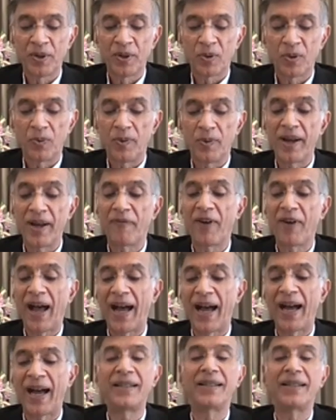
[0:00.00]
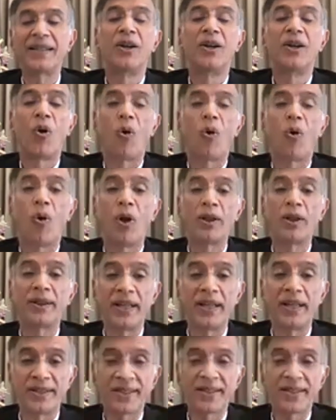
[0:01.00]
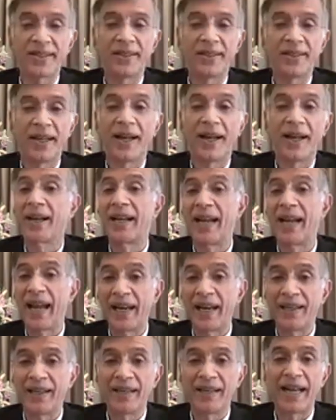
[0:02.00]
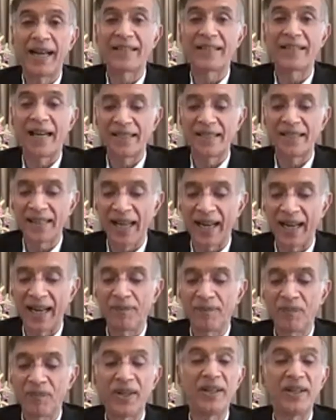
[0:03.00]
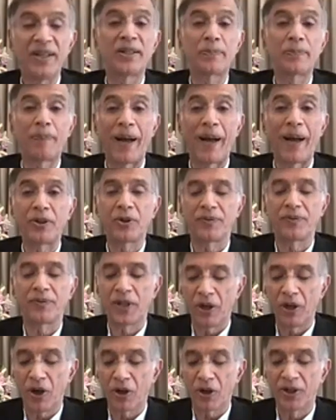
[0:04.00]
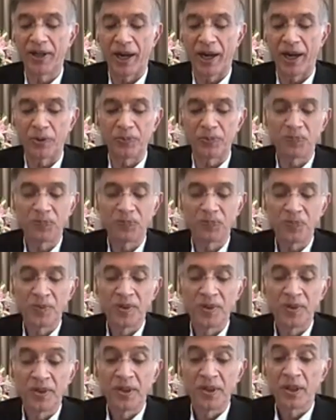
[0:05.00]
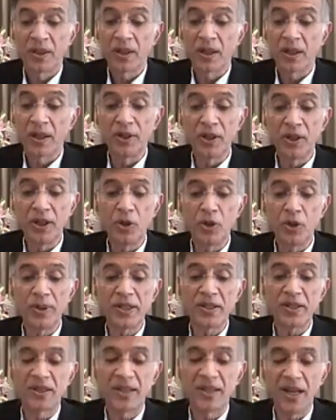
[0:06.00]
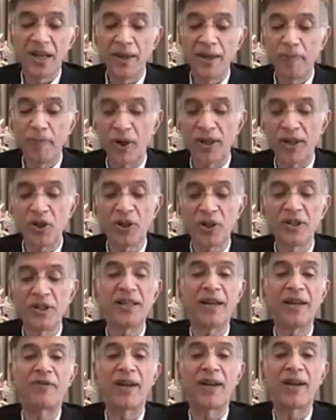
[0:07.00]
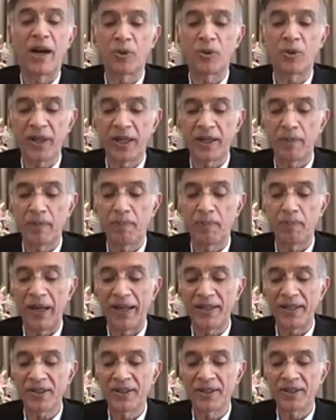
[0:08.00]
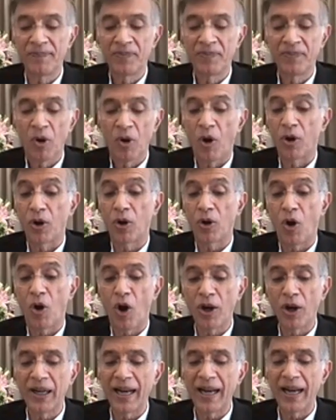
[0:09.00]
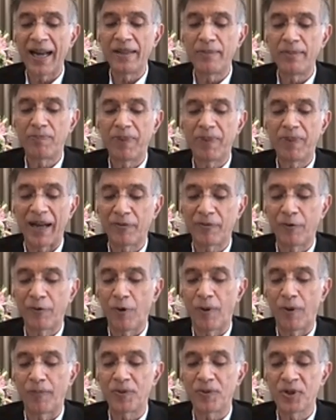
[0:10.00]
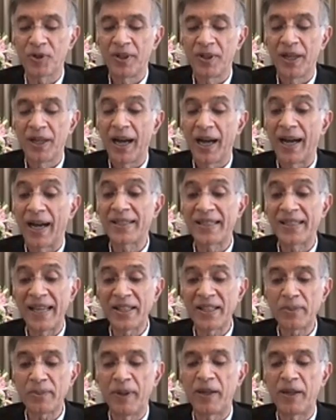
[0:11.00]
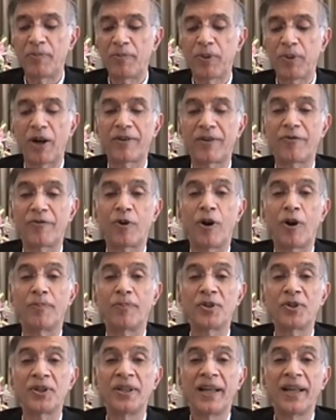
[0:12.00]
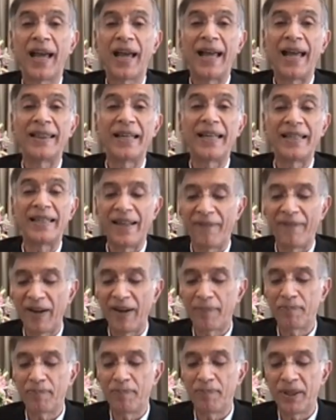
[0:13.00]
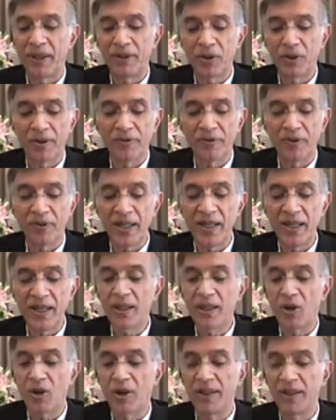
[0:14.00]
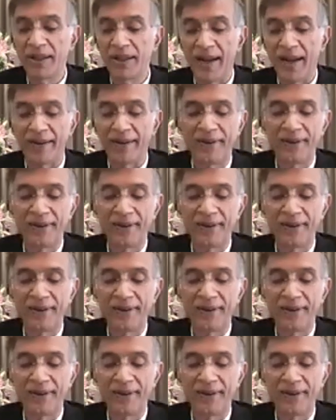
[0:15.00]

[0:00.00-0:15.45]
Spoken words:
We have had all this, again, as I said, in spite of the lockdown. Continuous deliberations have now taken place on online platforms, assessment platforms, and the development of e-content.